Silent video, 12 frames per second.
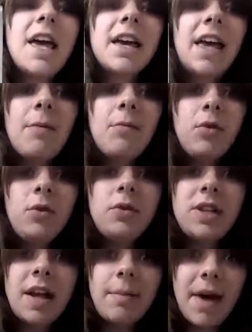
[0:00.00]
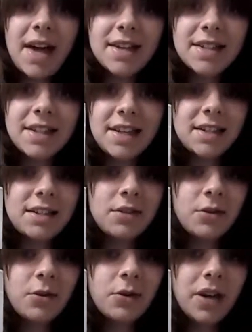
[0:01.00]
Camus' La Peste is
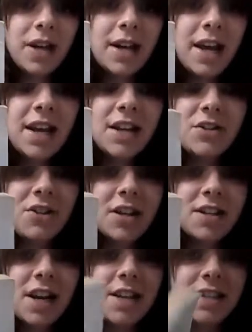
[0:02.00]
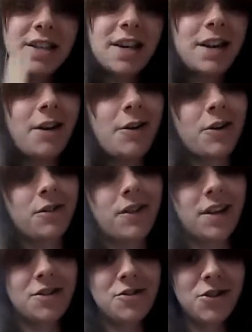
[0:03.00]
taught in English translation in a lot of
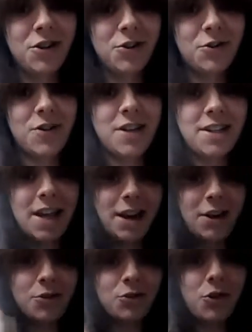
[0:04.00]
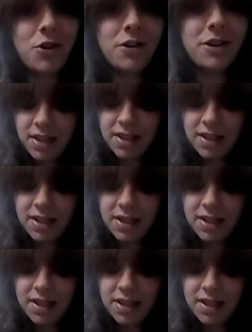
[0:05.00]
literature degrees, hello Tron.